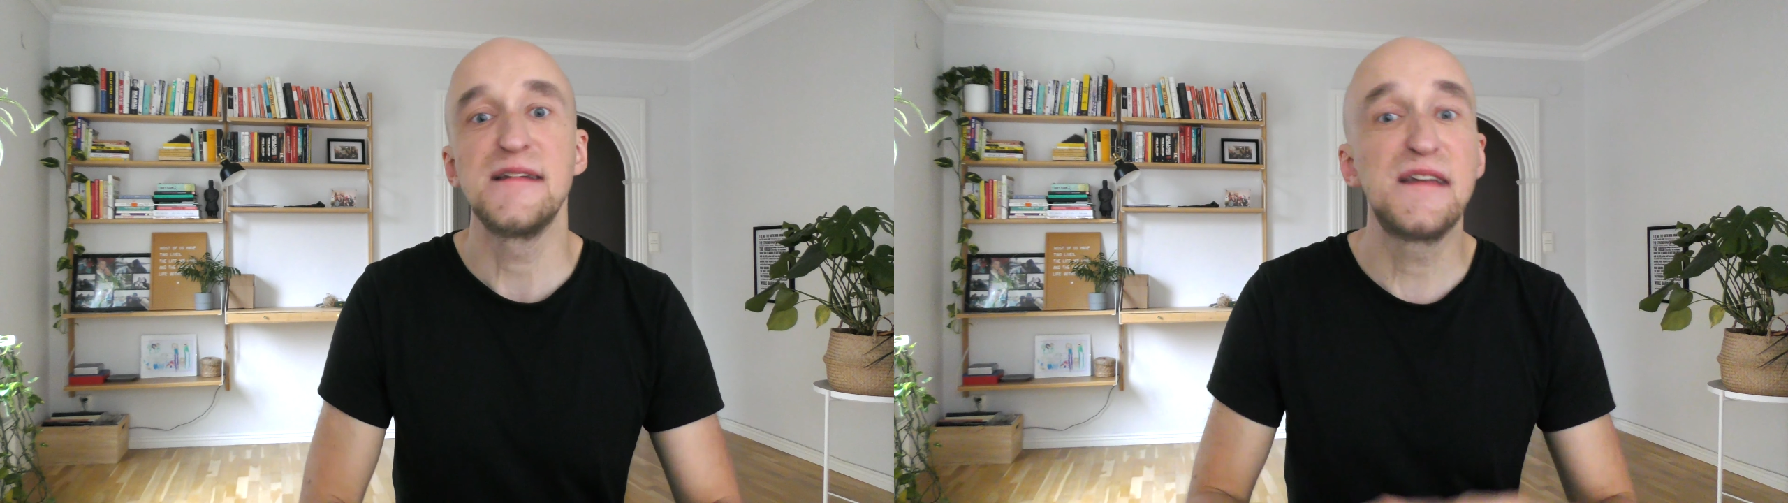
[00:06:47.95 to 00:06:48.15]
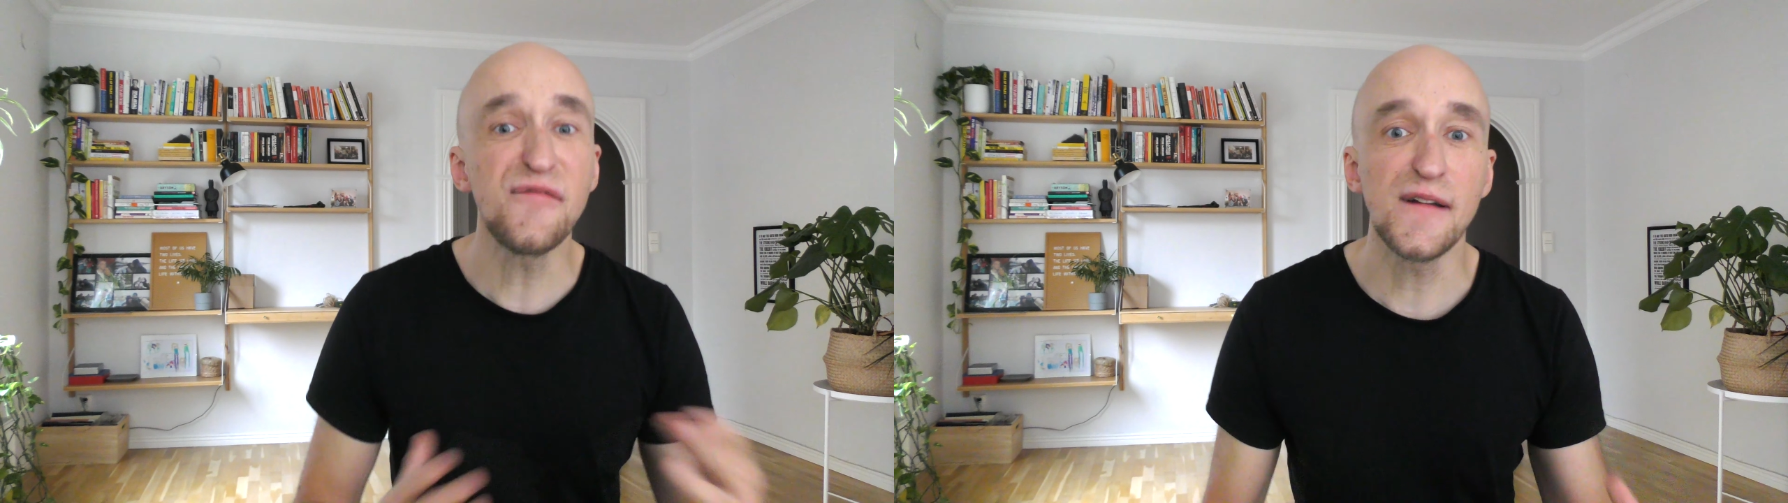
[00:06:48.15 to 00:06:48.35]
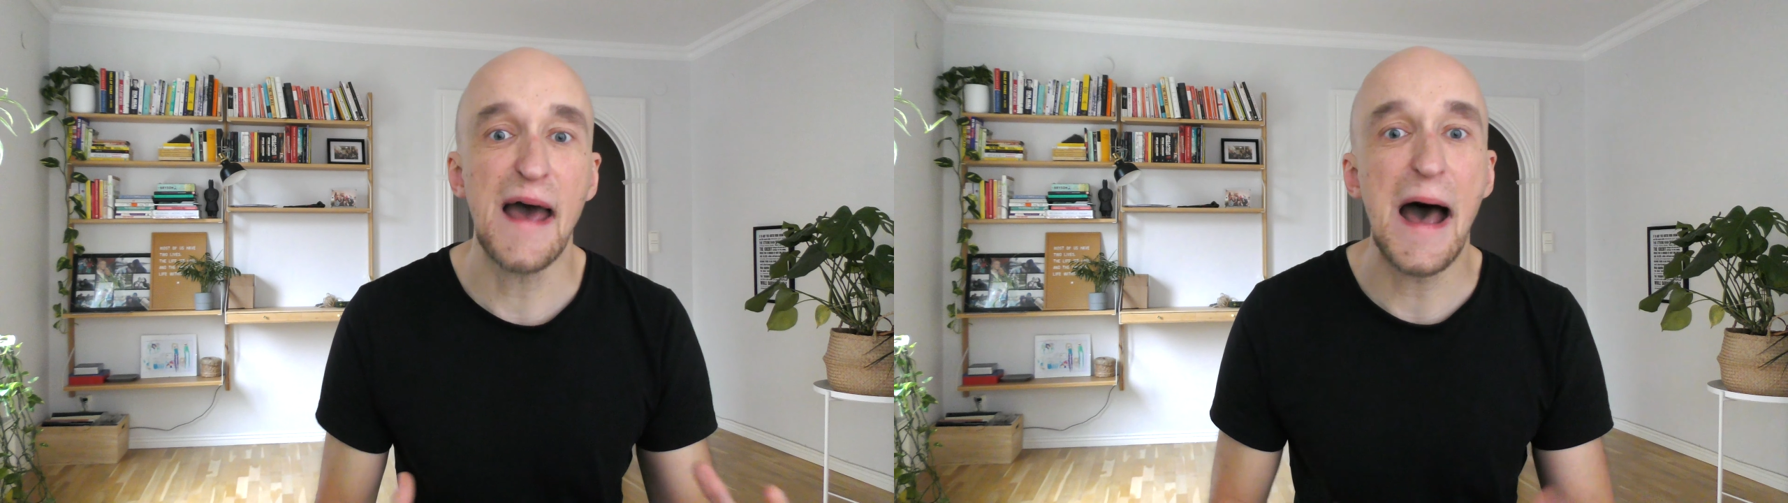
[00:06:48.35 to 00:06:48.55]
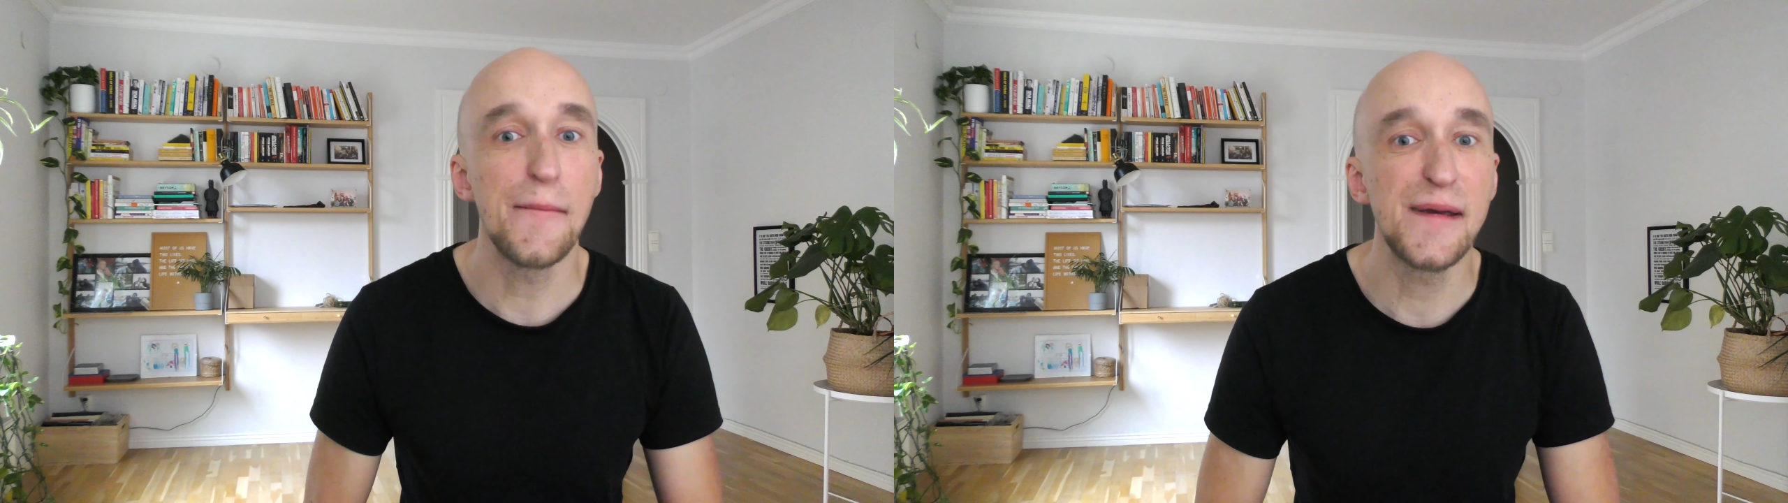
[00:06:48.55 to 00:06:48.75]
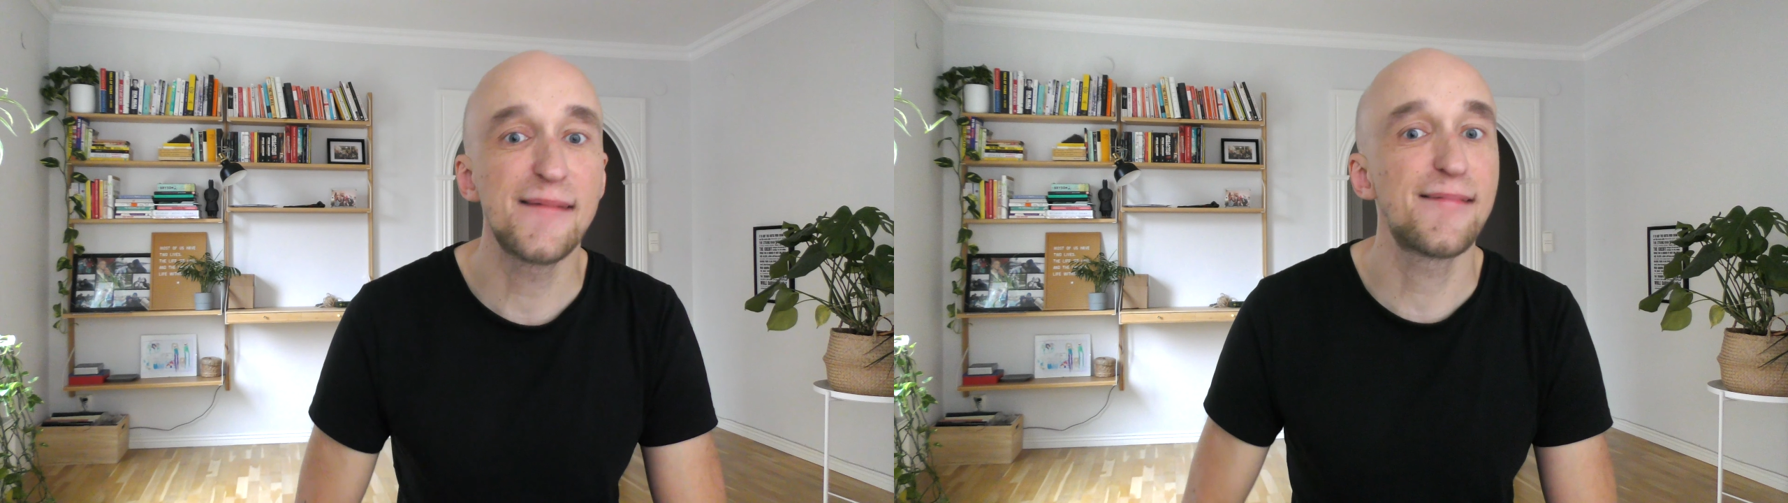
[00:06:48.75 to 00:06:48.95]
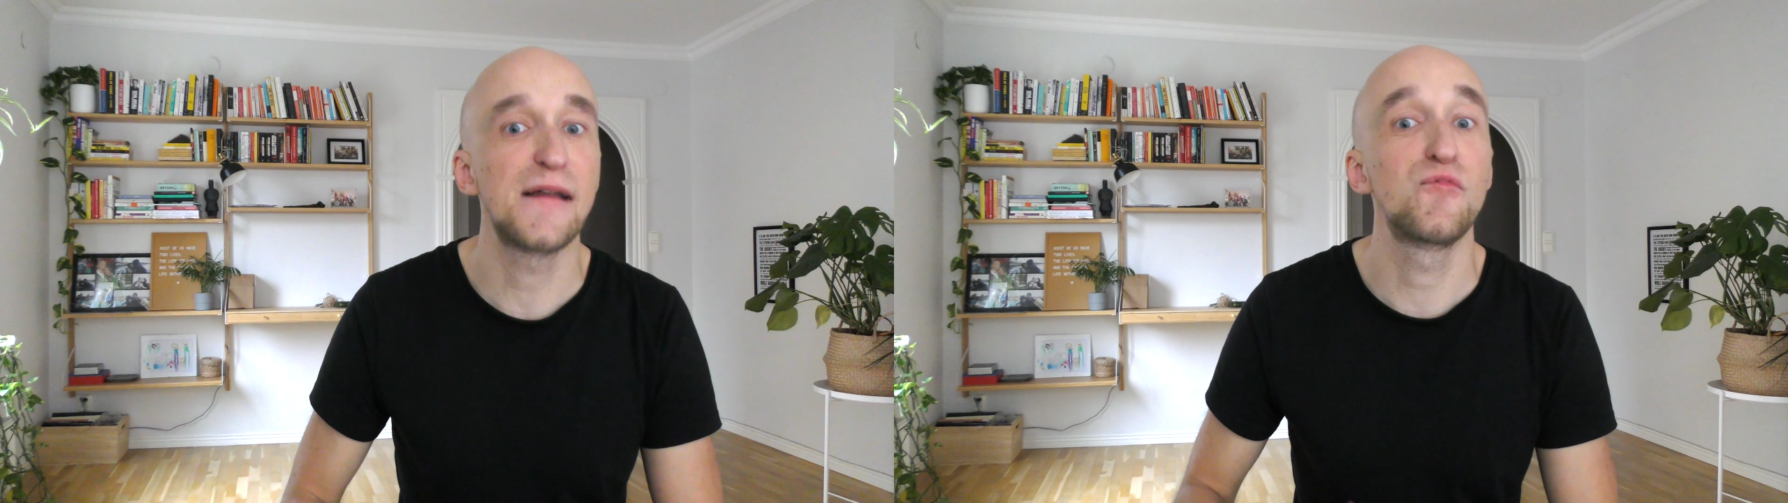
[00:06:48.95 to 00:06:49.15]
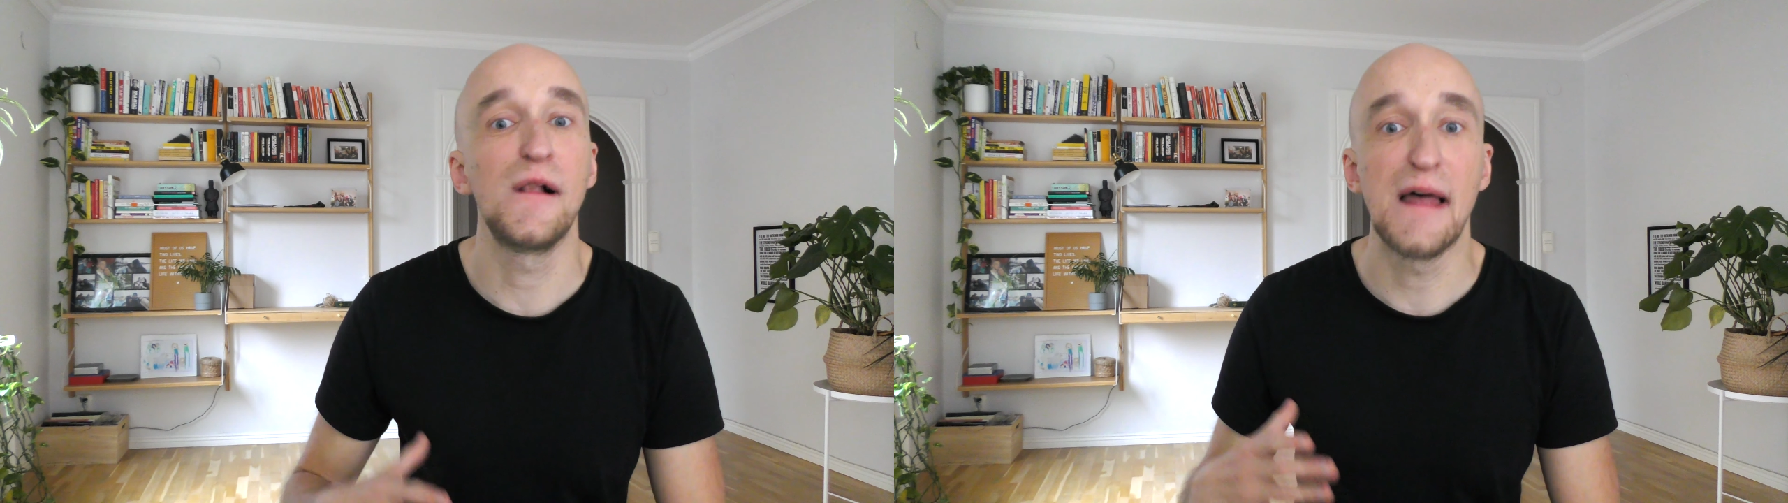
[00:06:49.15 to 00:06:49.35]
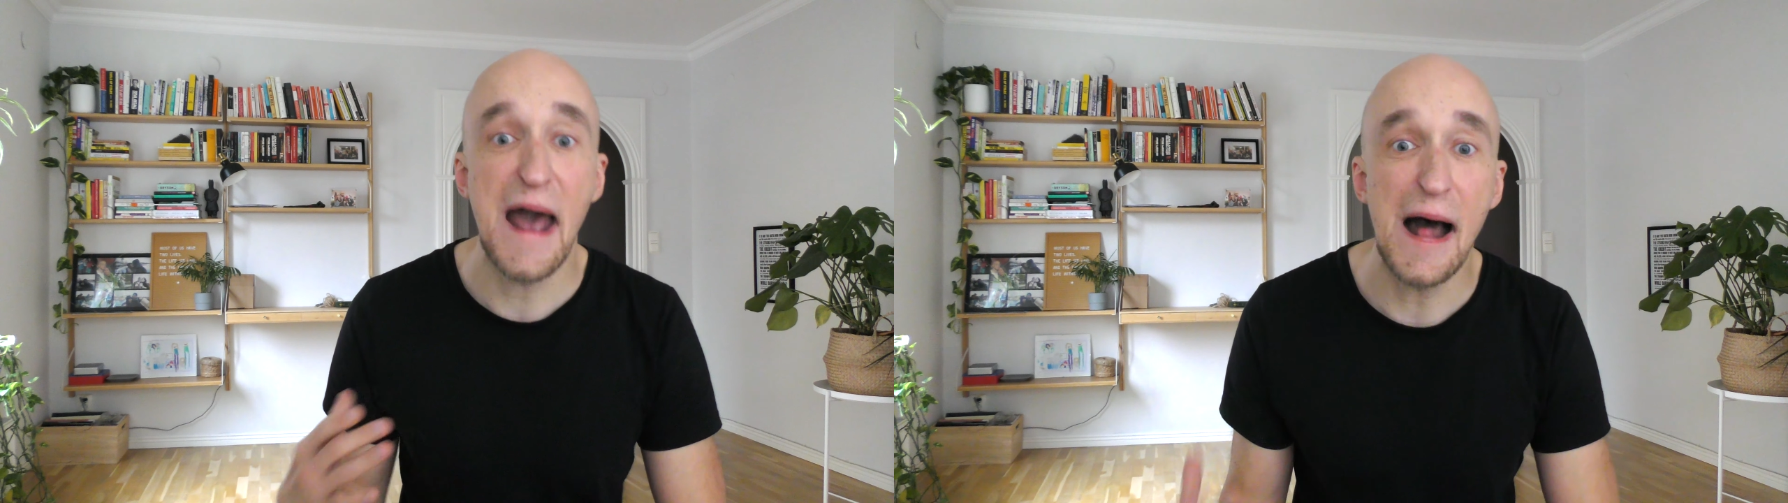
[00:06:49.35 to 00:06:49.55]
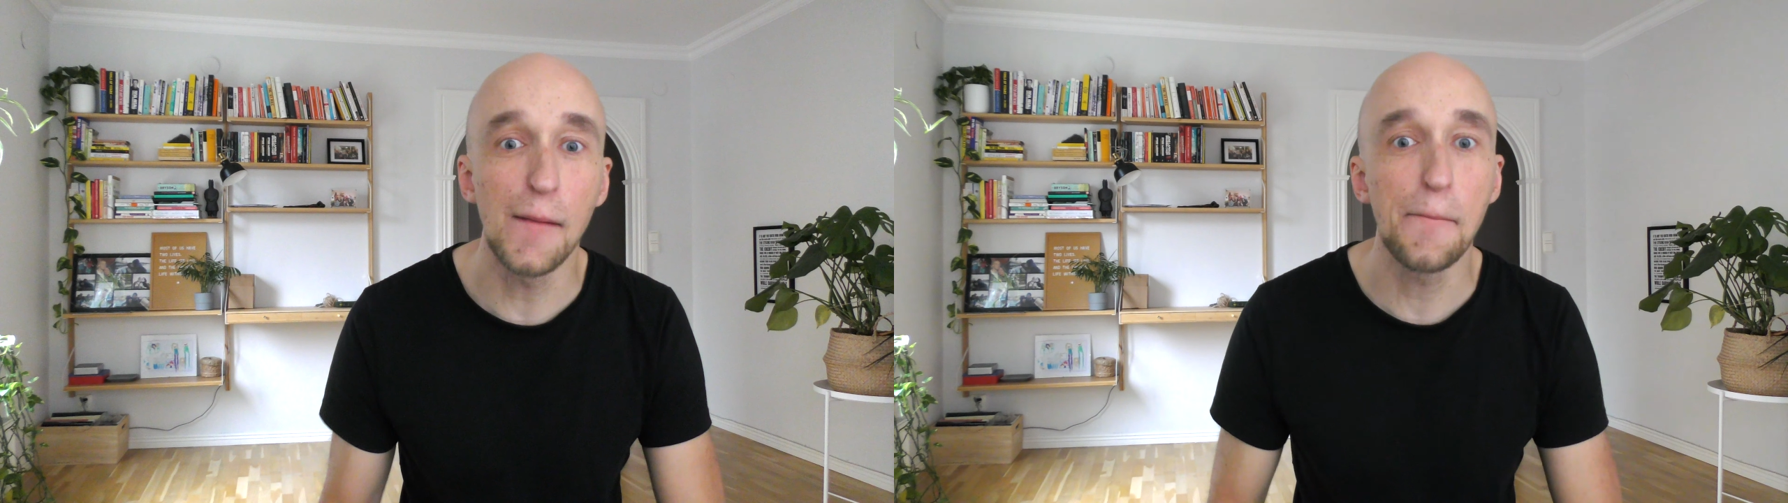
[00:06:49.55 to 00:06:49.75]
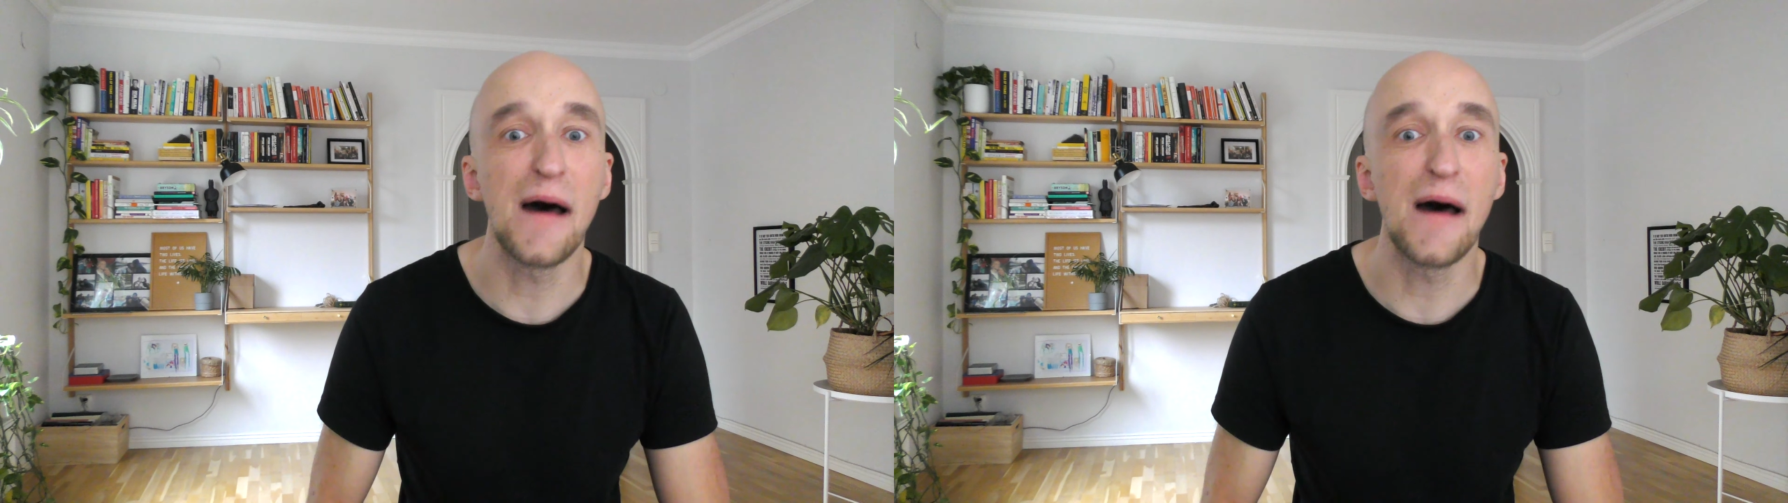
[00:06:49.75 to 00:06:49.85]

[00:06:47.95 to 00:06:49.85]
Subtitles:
different habits that will help